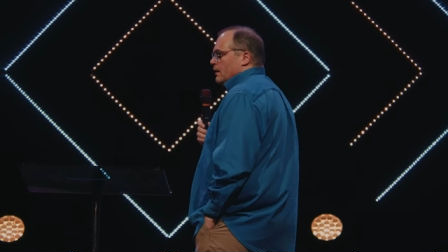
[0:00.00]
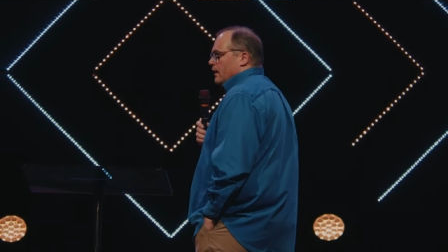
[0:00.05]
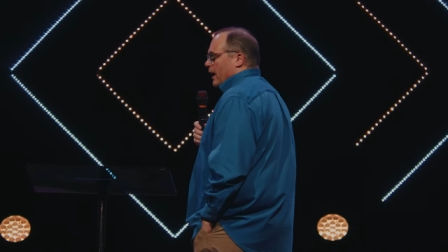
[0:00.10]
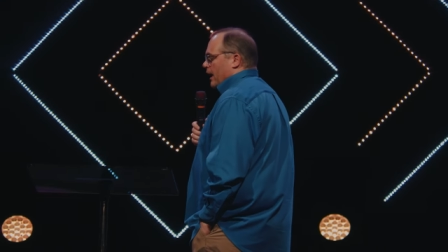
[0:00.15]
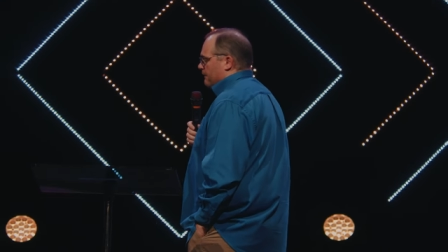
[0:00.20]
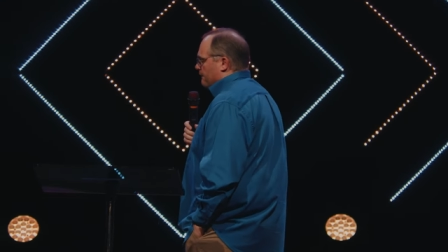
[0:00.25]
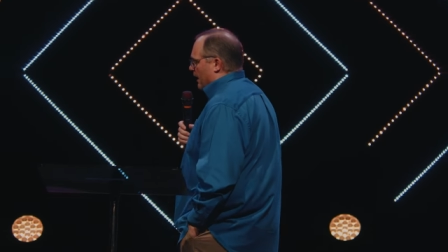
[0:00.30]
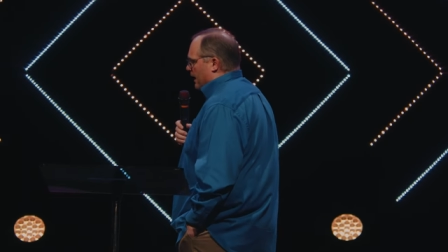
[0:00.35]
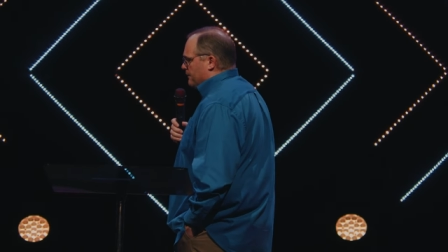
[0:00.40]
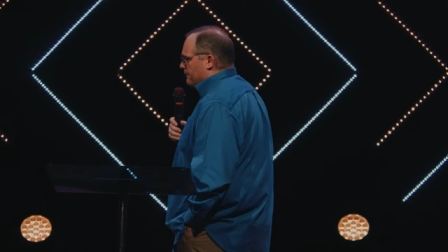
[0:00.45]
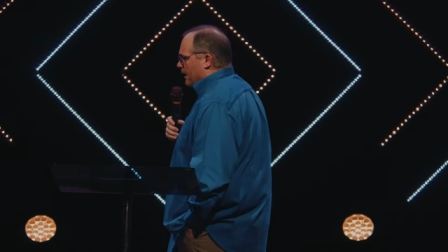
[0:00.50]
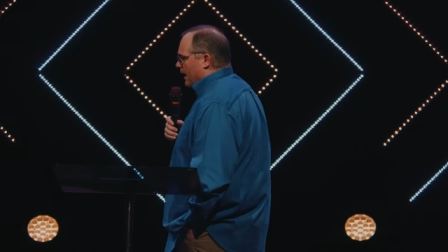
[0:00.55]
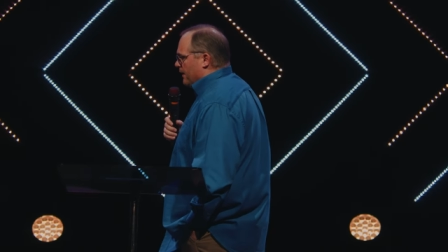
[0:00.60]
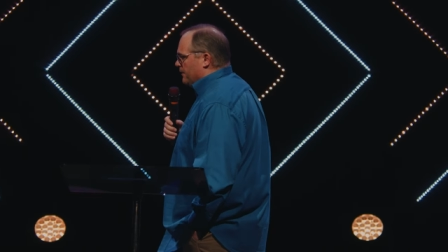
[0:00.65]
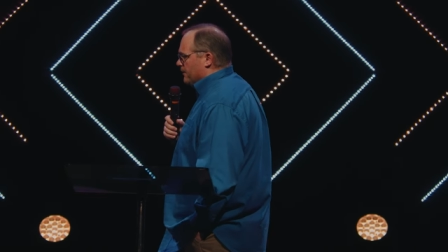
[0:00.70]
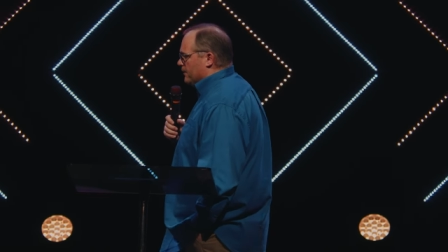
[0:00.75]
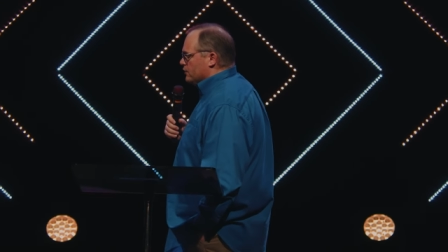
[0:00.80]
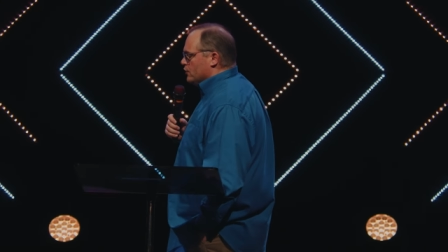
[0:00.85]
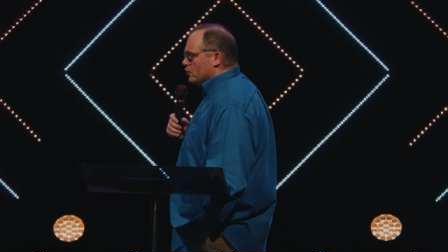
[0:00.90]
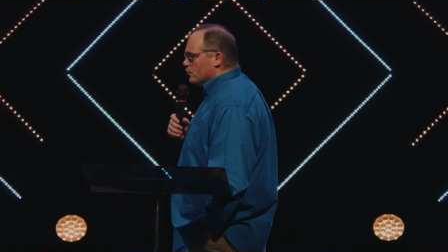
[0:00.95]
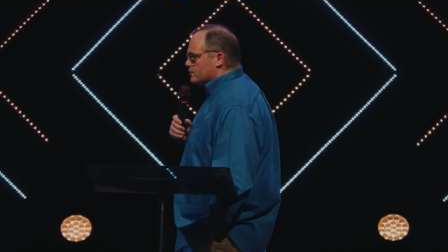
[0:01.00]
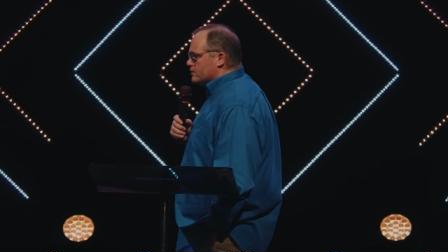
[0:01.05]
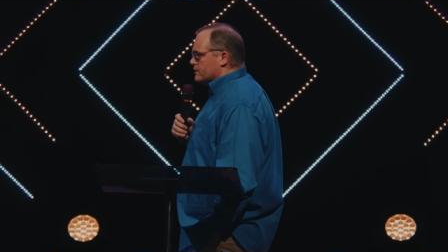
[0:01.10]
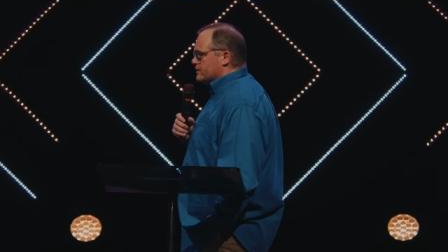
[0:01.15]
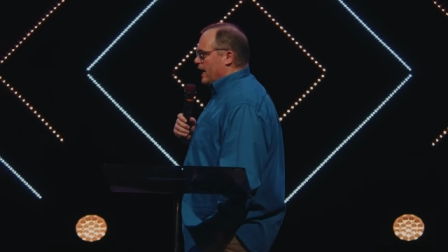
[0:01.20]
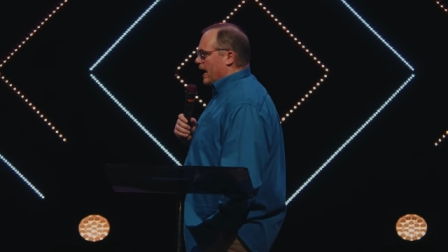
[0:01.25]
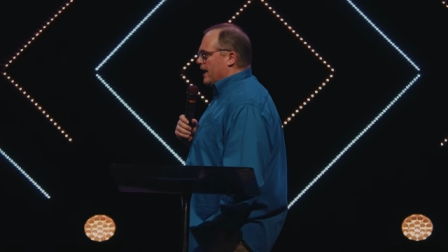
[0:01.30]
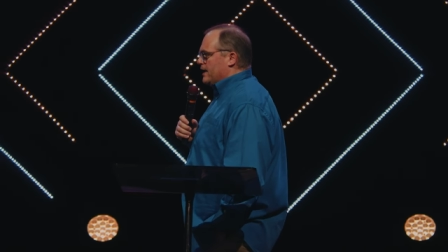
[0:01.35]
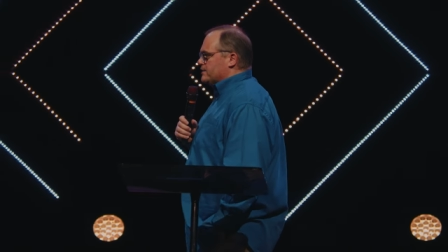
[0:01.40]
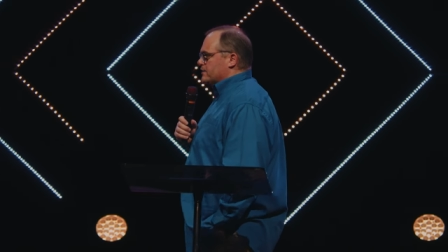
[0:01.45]
and and and the news is
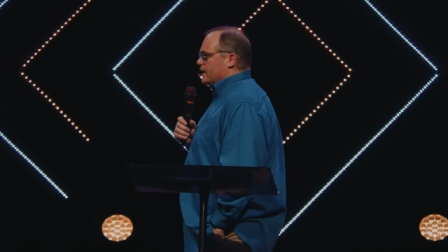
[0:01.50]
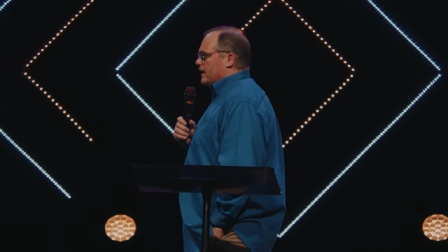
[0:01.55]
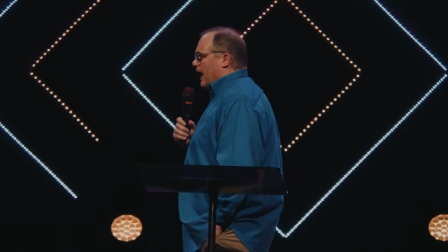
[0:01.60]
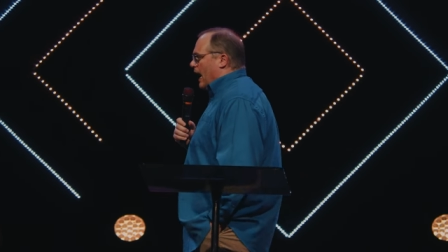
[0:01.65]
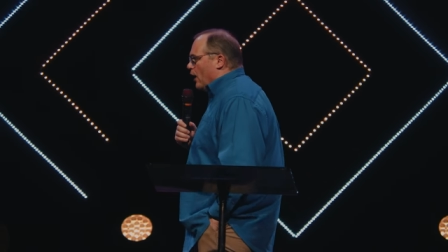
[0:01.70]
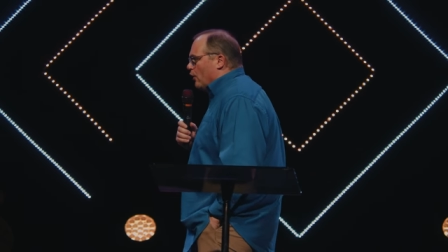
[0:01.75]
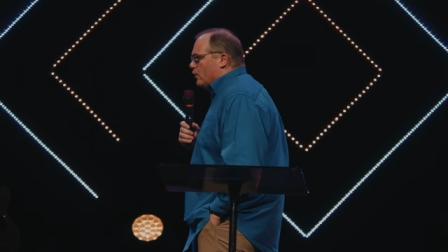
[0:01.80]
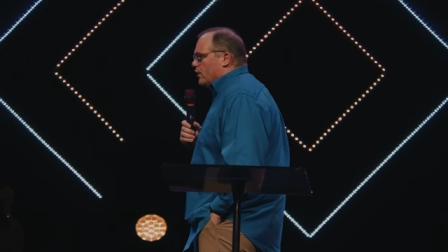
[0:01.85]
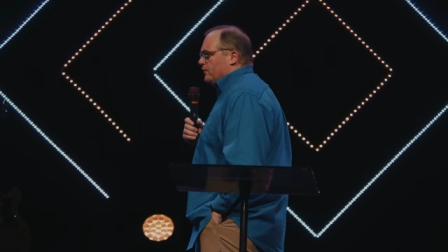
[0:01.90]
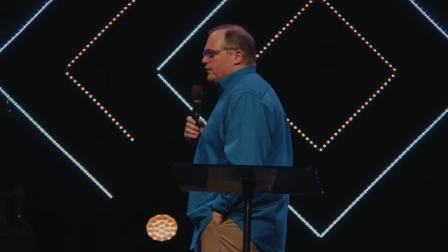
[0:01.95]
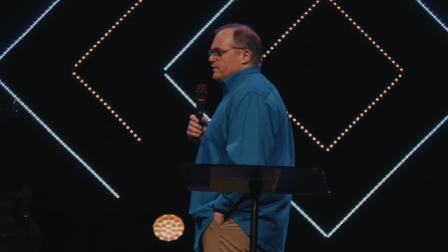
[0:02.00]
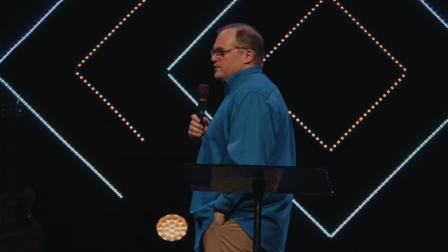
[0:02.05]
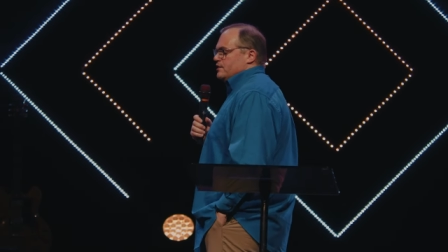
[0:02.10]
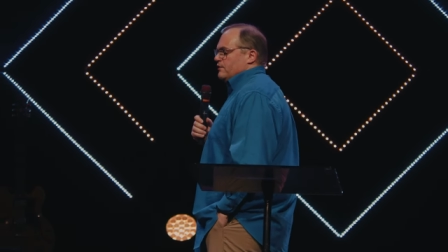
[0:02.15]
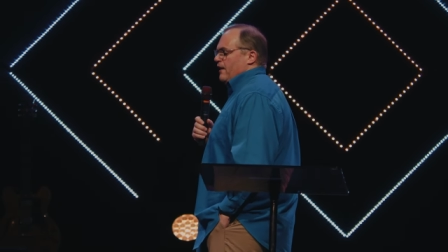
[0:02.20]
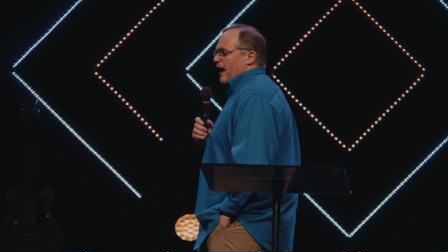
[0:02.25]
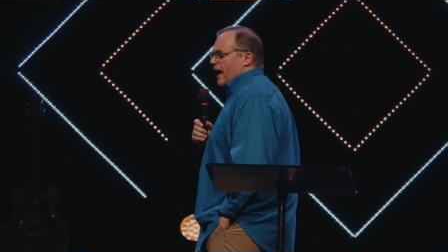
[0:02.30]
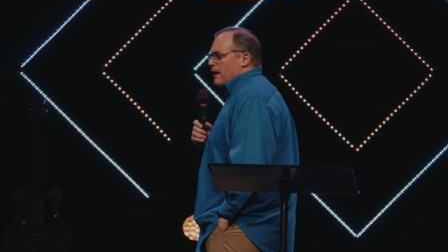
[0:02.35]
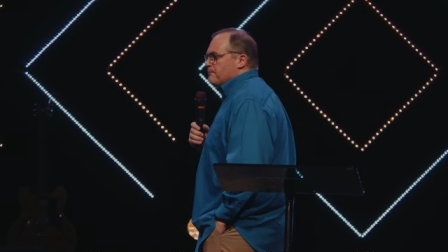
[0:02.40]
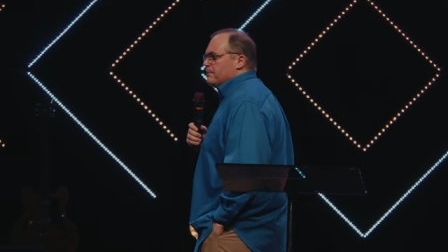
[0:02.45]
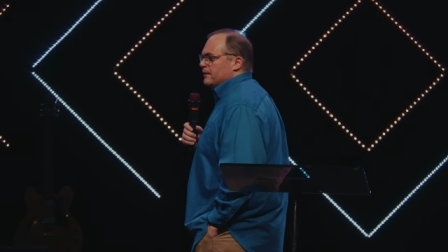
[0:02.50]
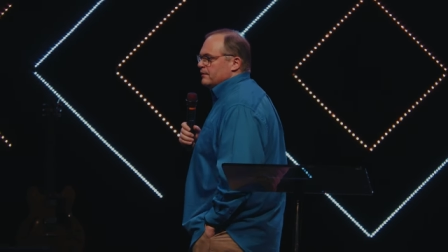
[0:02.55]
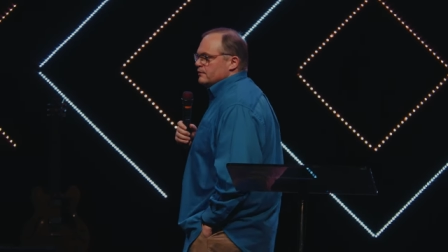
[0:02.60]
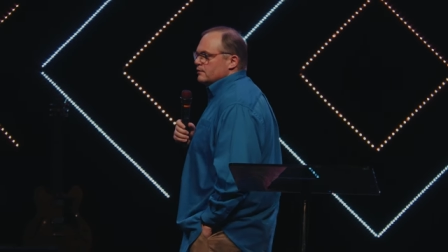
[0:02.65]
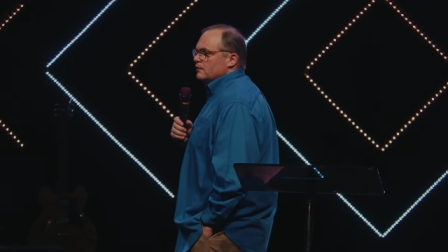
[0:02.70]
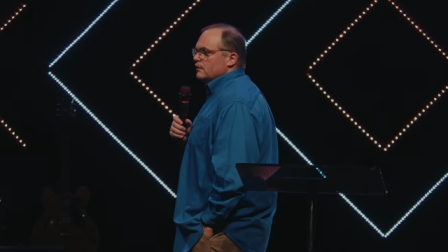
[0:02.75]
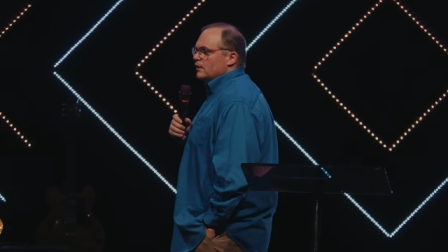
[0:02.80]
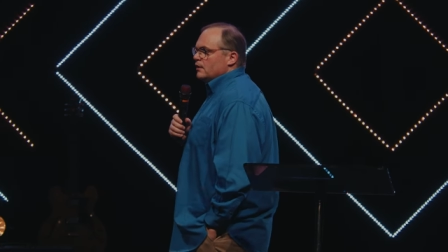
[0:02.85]
asking, how could this have happened?